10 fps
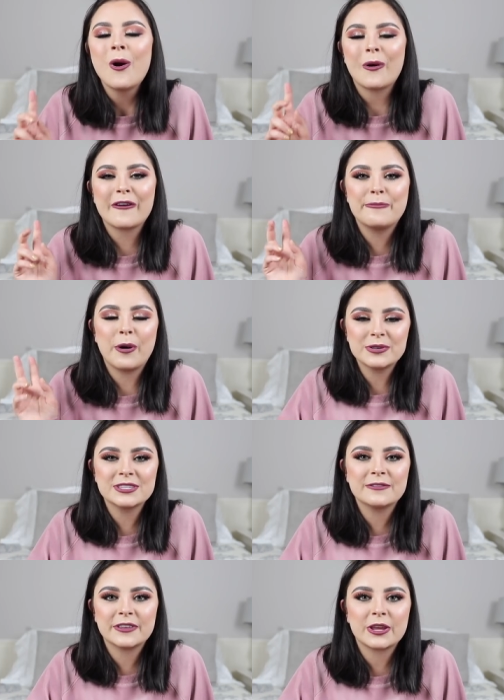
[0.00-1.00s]
or I've
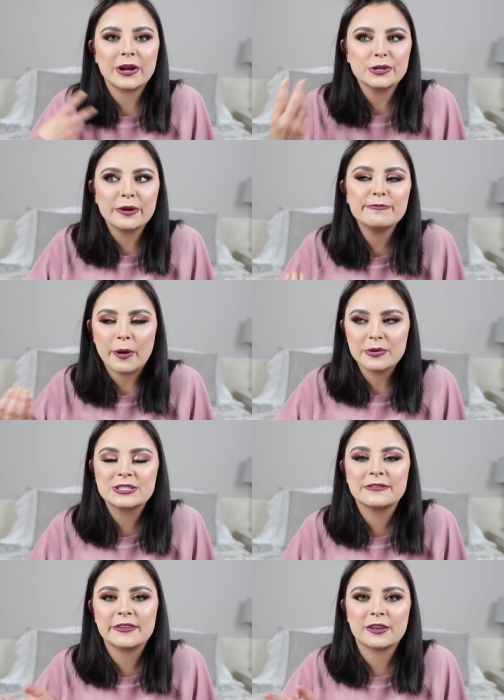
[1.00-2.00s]
posted the video. I know I've
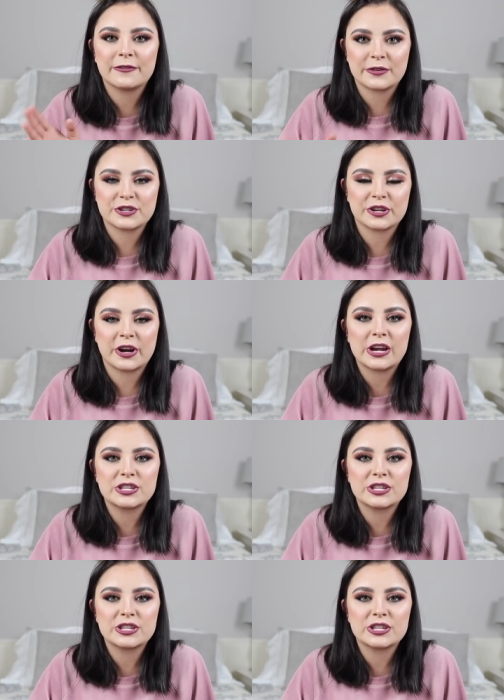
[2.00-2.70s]
posted the video for sure.